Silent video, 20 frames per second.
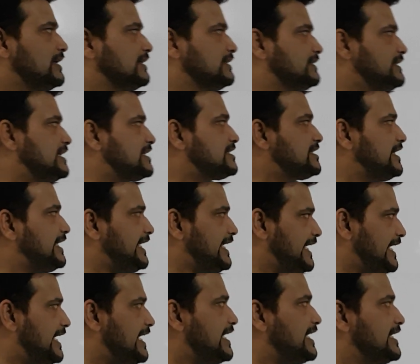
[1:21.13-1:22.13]
This
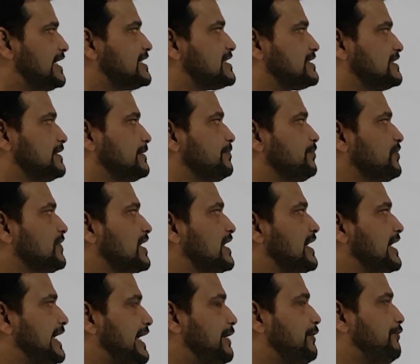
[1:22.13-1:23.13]
A is
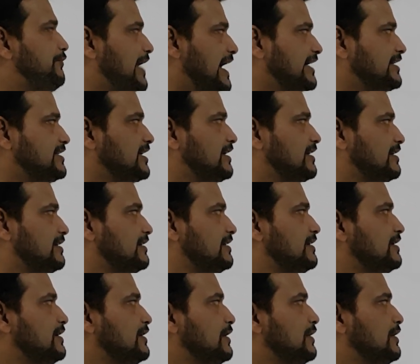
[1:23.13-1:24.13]
a
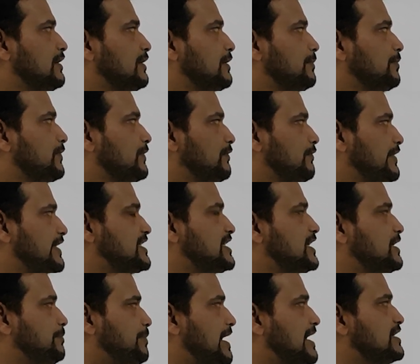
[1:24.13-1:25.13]
factor which
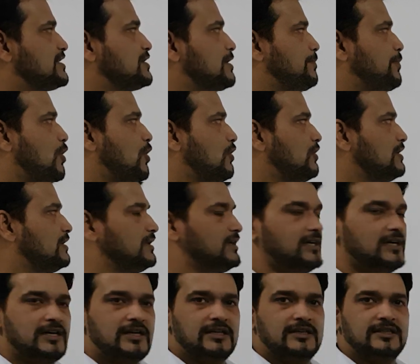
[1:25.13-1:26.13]
depends
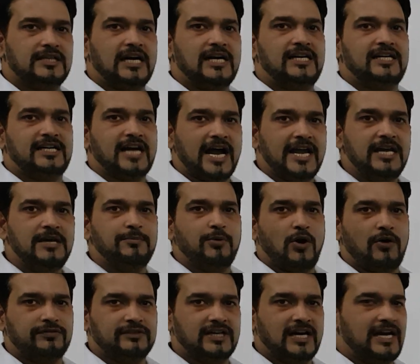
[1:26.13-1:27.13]
upon the type
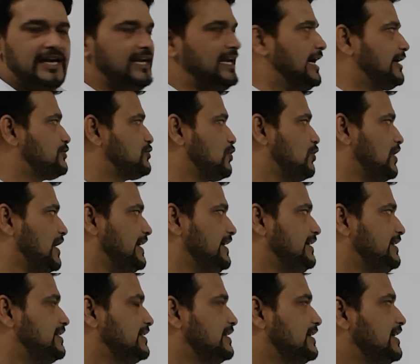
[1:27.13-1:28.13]
of the
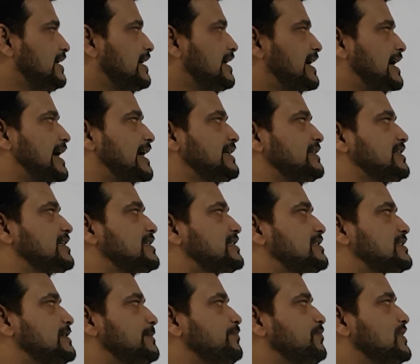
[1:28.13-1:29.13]
electrolyte, and
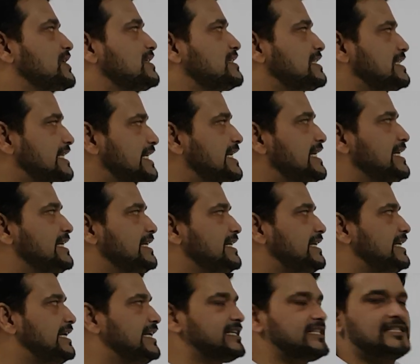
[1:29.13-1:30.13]
this
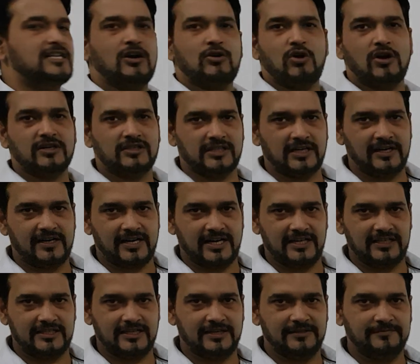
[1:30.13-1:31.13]
C is the
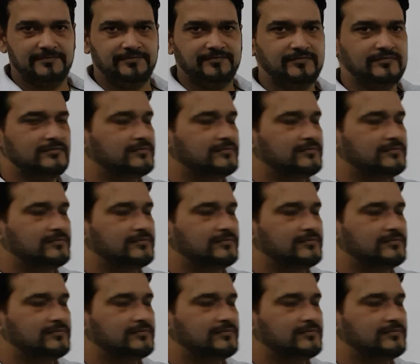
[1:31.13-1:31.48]
concentration.